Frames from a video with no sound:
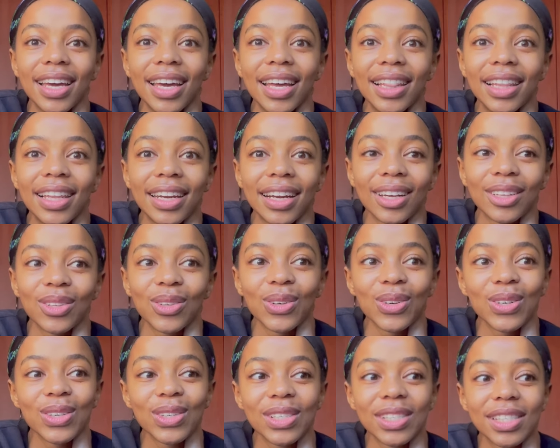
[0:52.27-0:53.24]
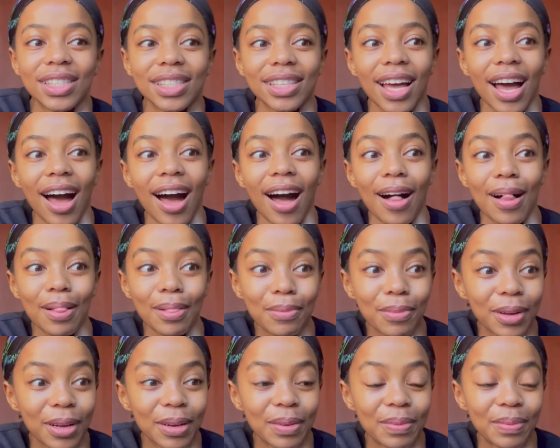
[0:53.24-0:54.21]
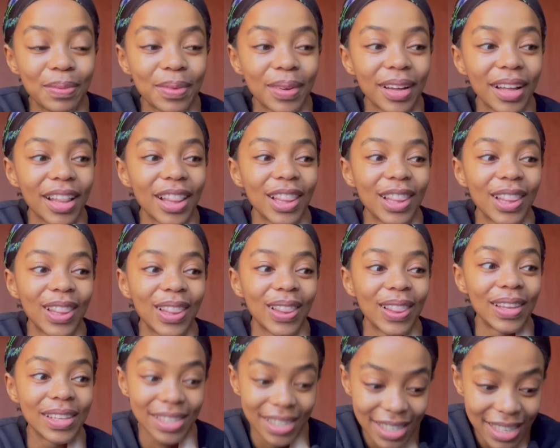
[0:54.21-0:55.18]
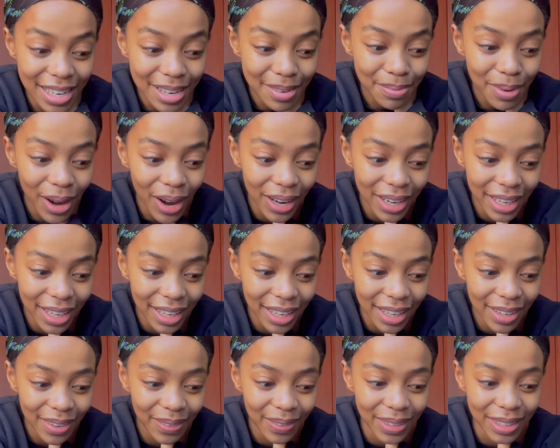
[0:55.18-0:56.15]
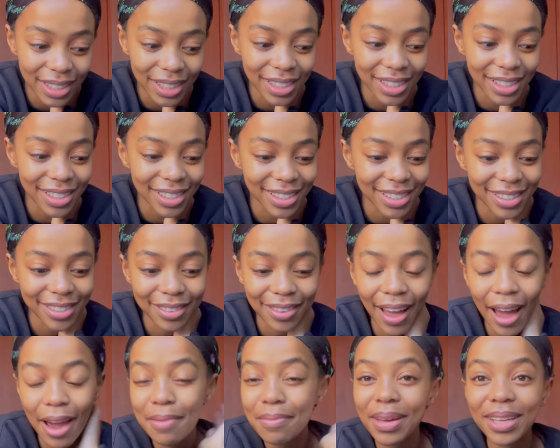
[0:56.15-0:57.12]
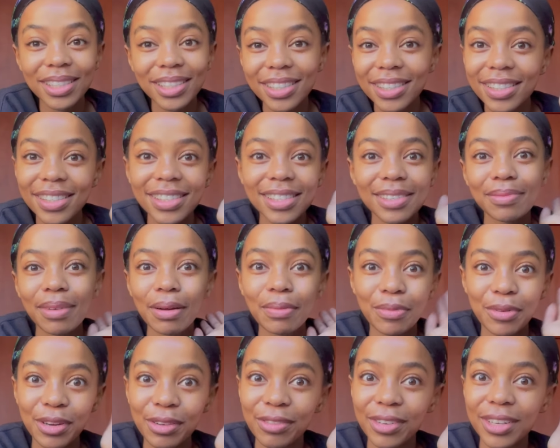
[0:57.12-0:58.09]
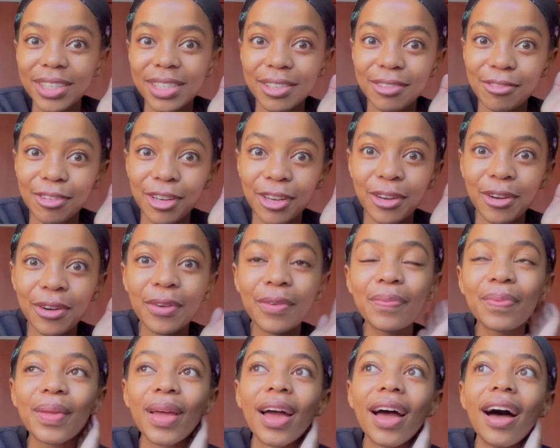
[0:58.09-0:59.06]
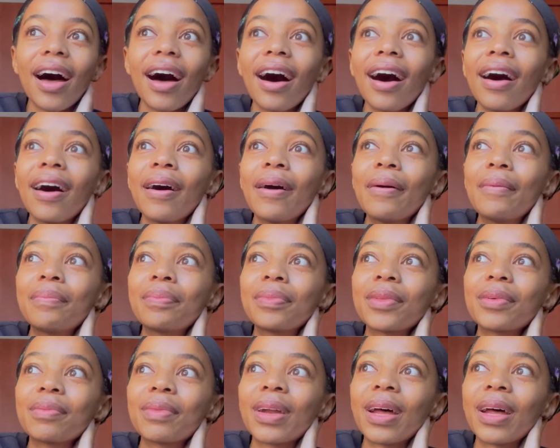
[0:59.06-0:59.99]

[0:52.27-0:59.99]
Lerato's album listening party, which is, I mentioned this in my previous video, but